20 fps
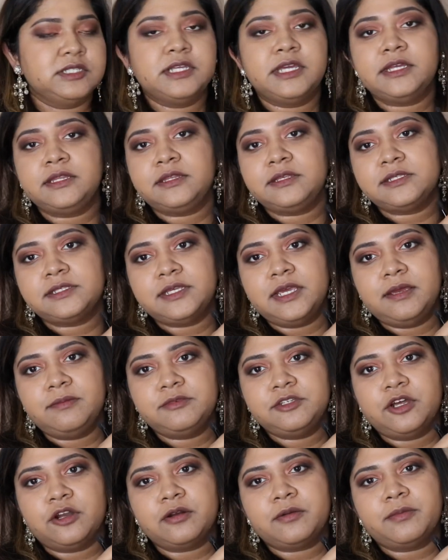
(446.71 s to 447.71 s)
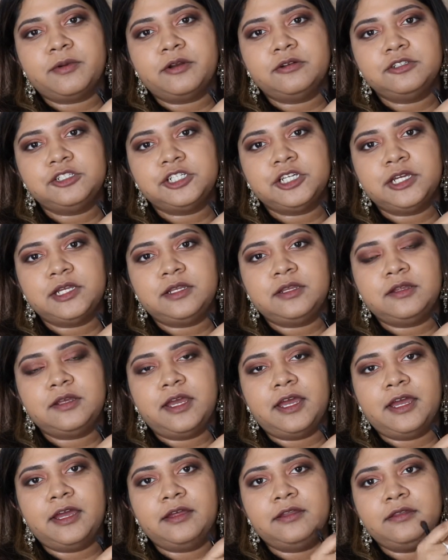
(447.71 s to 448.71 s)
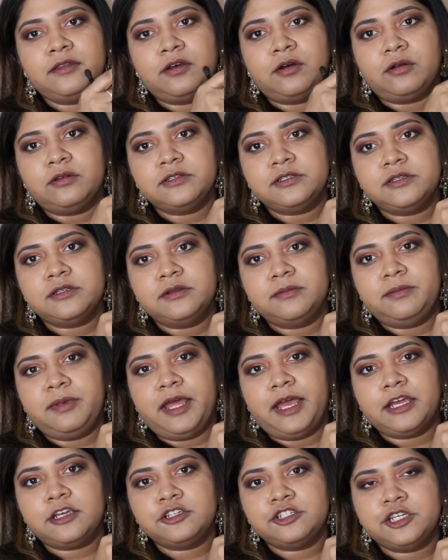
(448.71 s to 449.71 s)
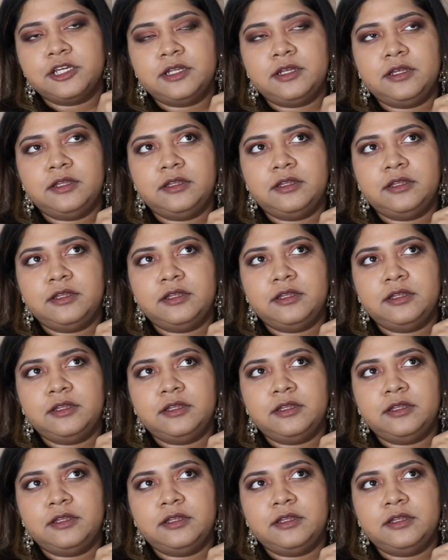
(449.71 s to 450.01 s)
Take the same dark brown shade and also the black shade